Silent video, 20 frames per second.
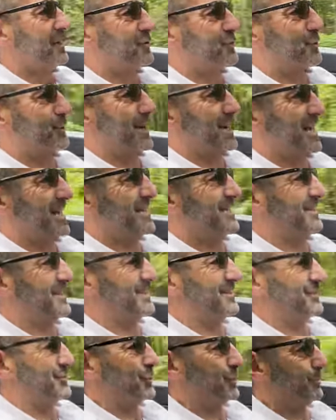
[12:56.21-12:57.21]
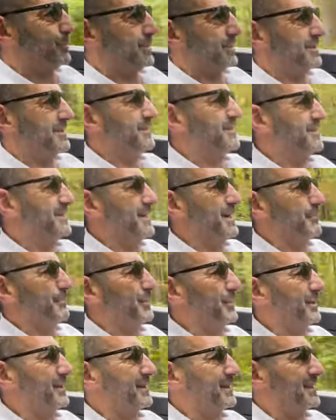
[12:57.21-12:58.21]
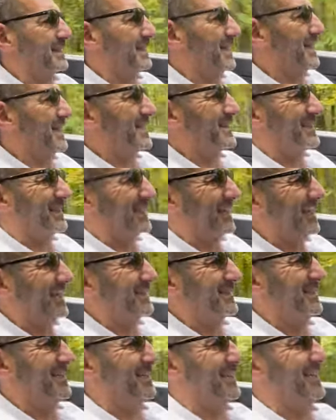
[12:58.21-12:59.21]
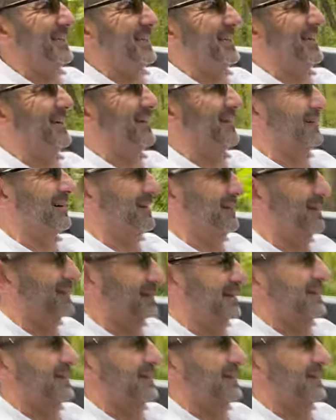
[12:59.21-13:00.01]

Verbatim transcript: trans is super simple and clicks, clicks into gear.